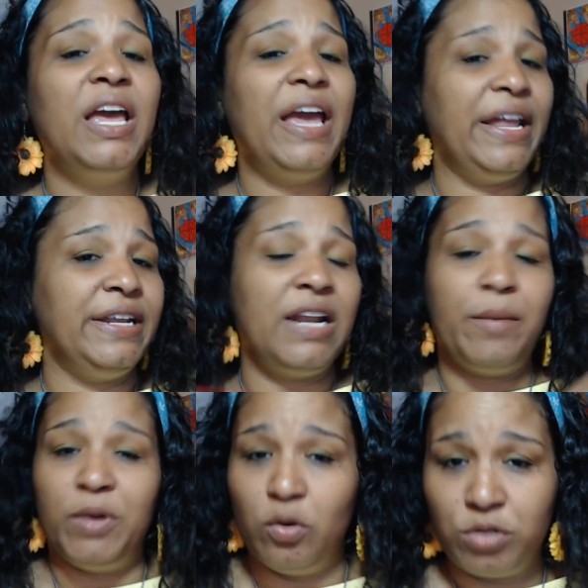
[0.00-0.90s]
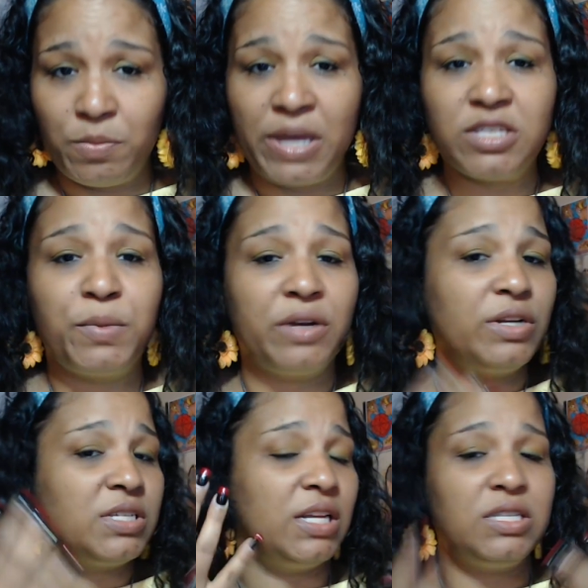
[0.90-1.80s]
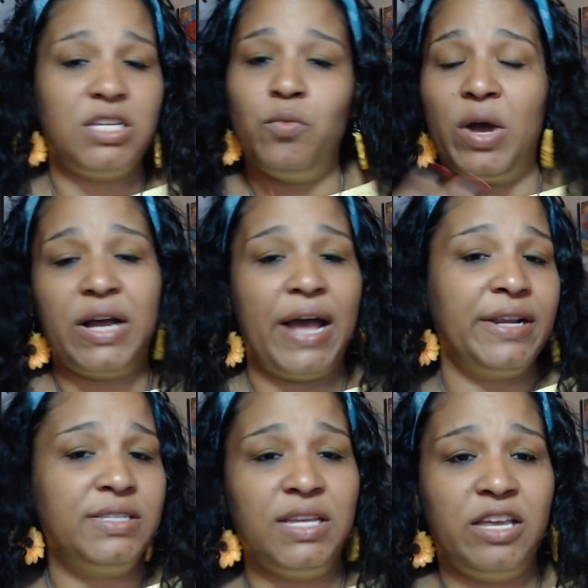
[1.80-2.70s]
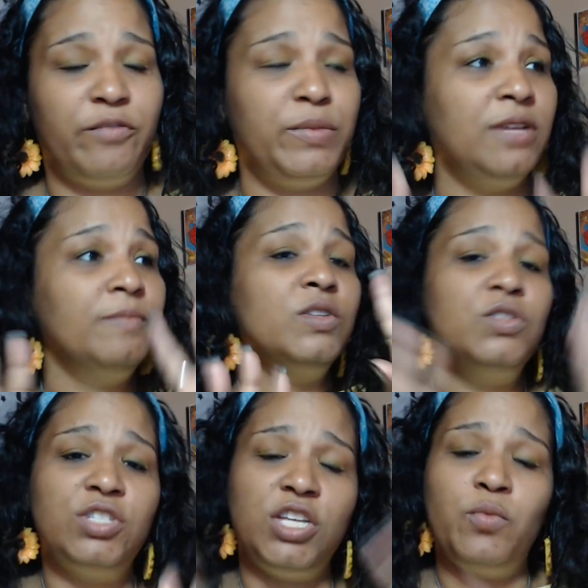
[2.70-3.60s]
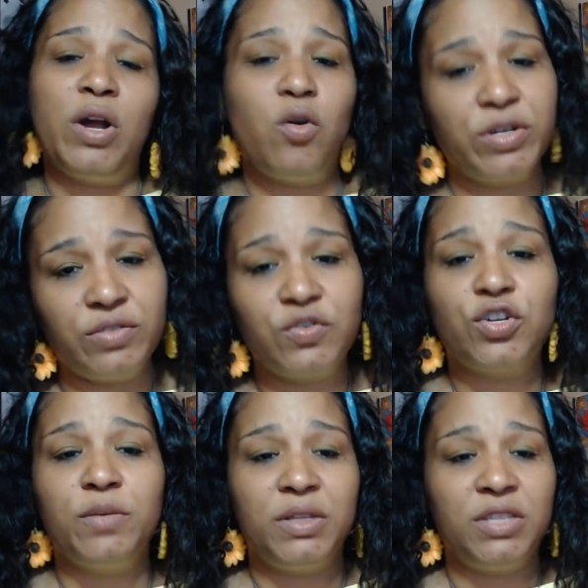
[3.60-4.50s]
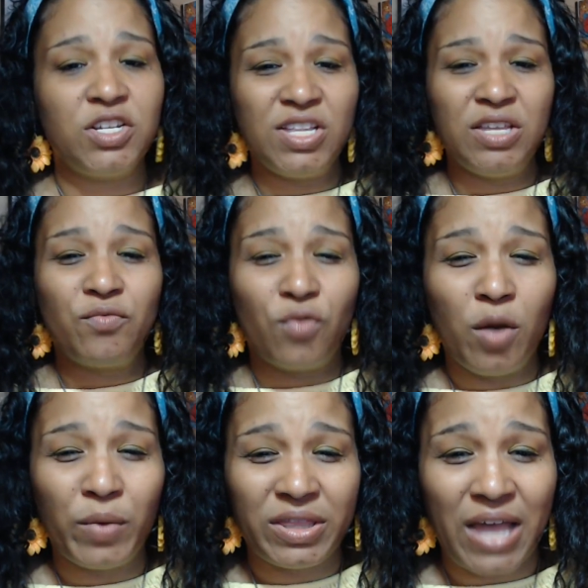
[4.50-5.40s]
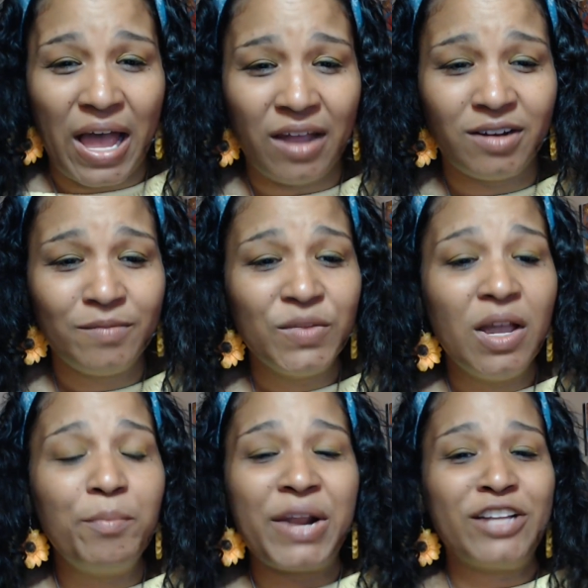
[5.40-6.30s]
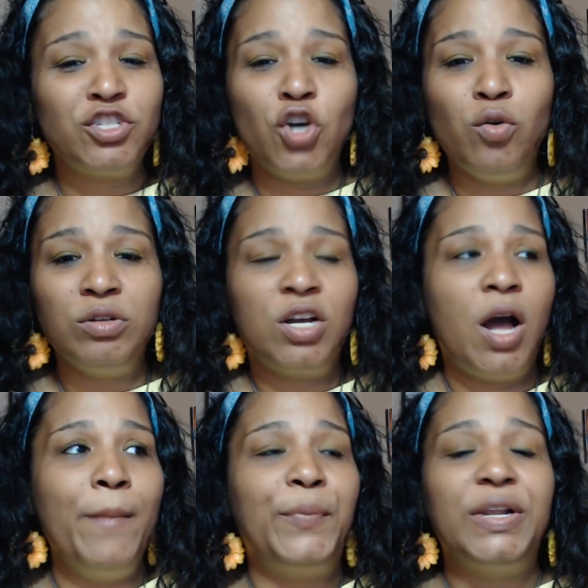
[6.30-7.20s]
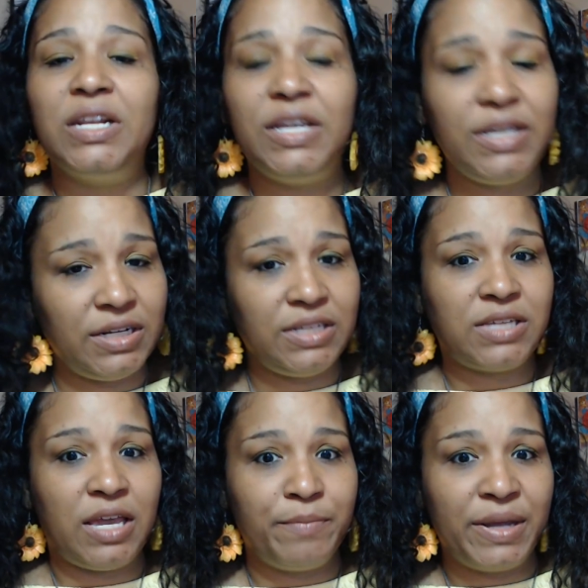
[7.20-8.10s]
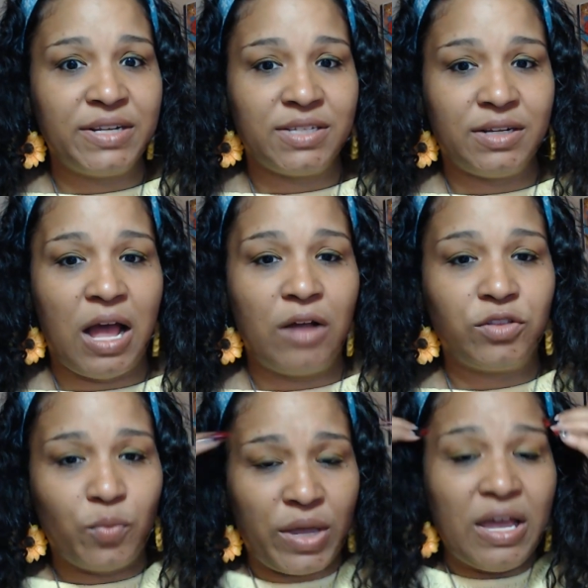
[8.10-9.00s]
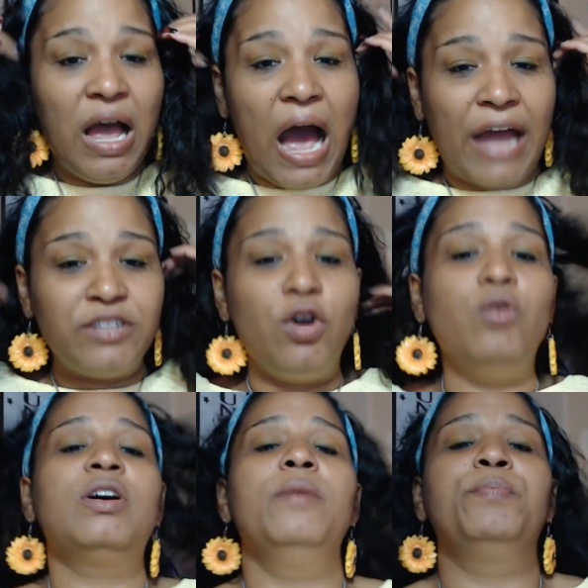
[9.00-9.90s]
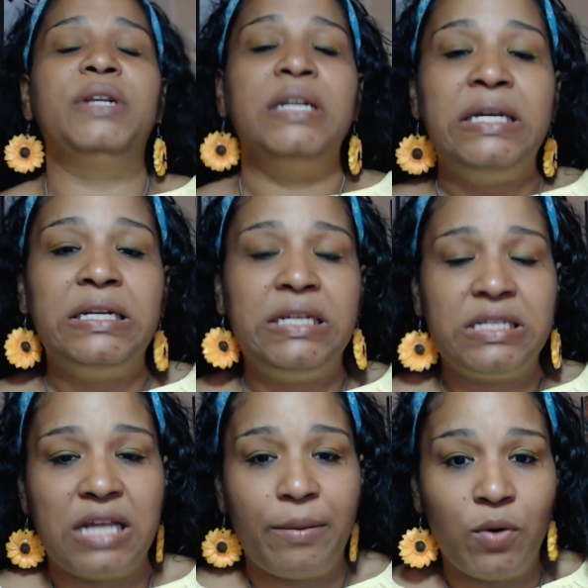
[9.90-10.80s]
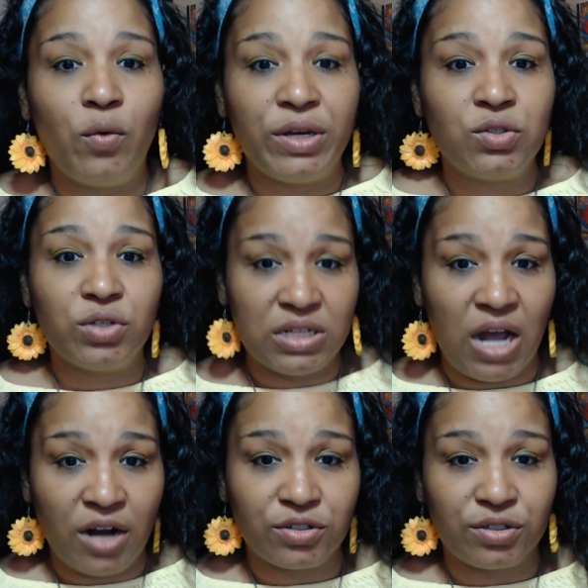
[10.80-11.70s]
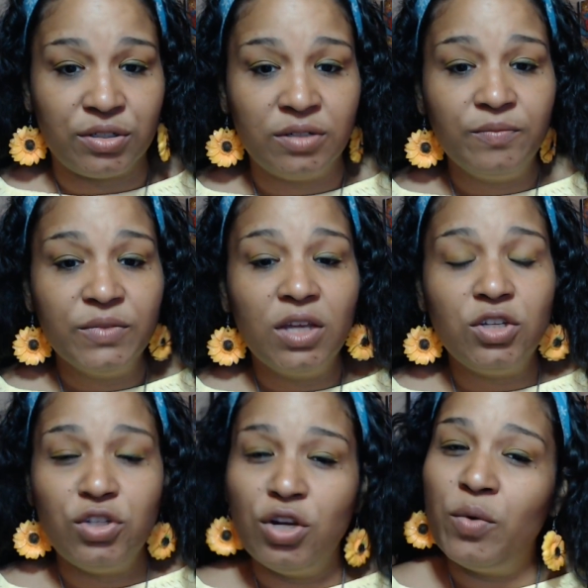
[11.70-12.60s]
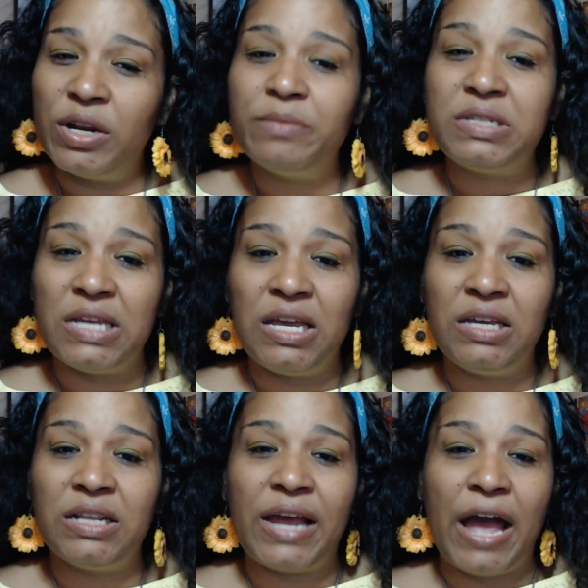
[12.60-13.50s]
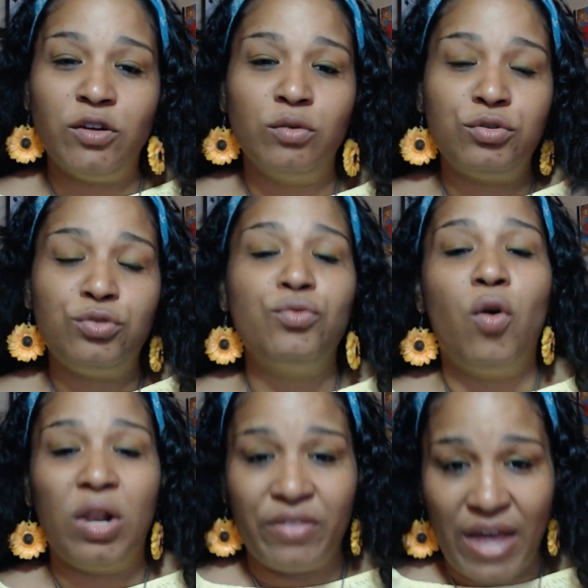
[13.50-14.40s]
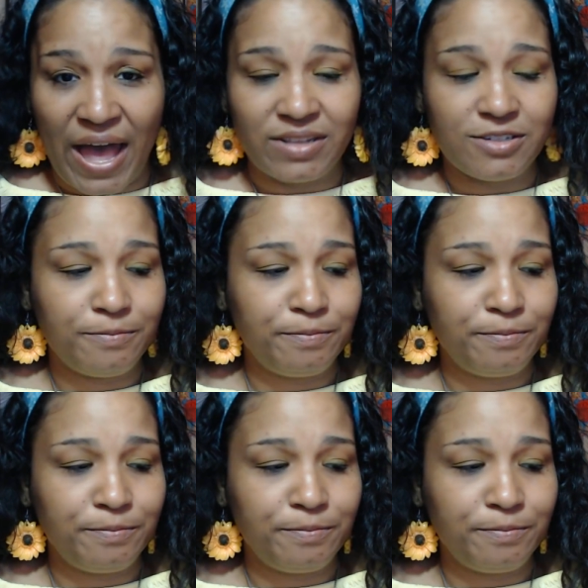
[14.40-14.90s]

And then I'm going to go to my spirits and see what guidance they give me to see what course of treatment. There's nothing wrong with that. But I don't completely take medicine out the way. I don't completely stop going to the doctor. You know what I'm saying? Like, I don't do all of that.